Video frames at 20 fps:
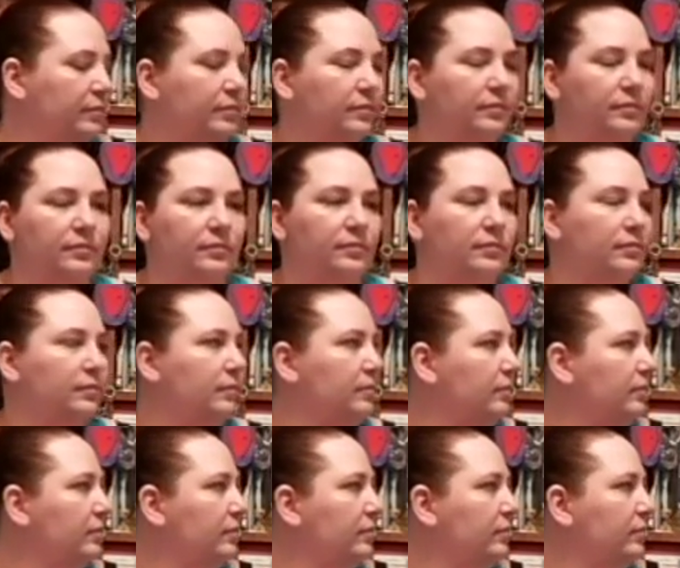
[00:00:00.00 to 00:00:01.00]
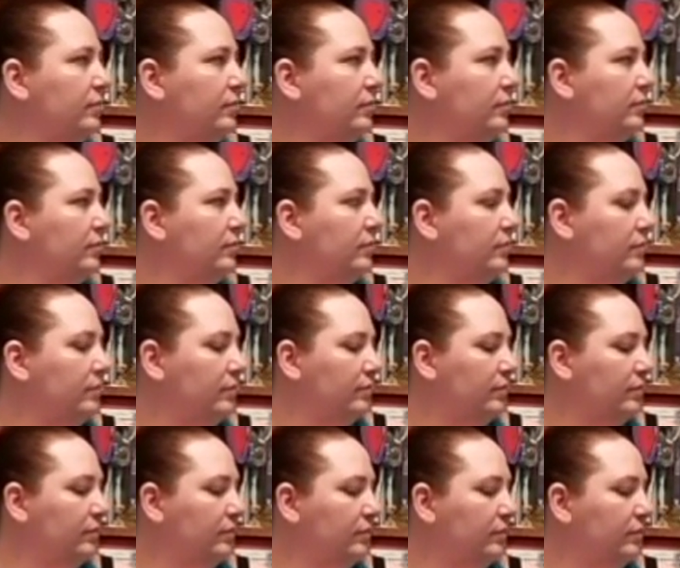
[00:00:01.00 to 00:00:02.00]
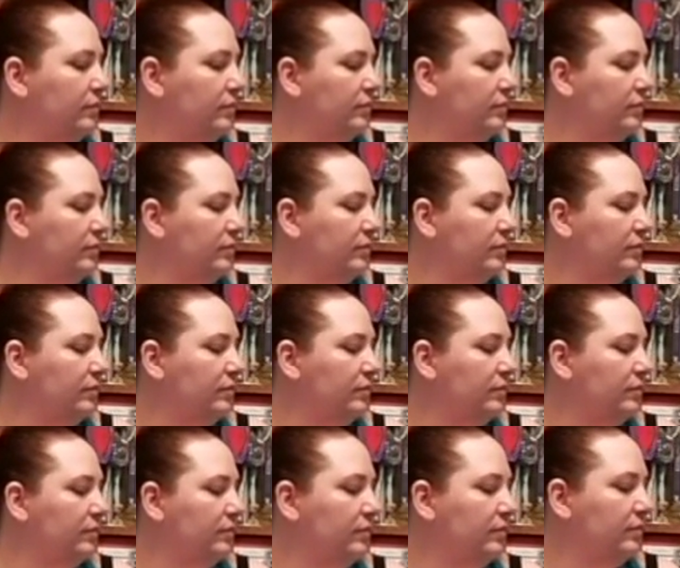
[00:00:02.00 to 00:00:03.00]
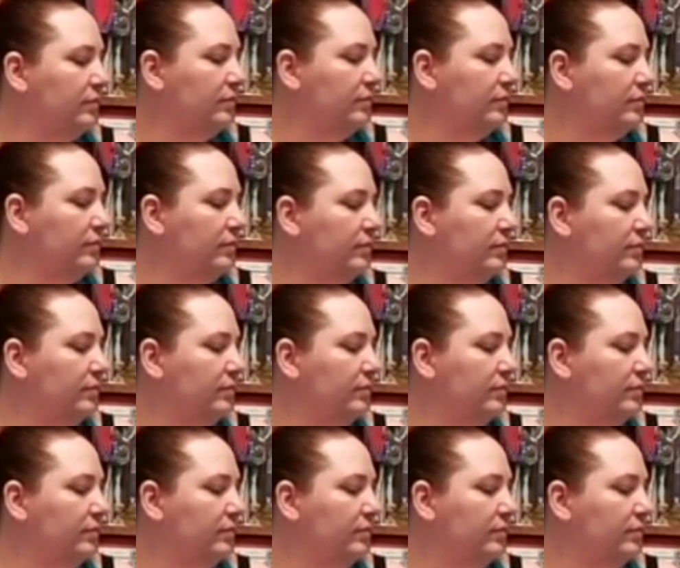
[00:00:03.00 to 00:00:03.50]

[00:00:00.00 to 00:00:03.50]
(not speaking)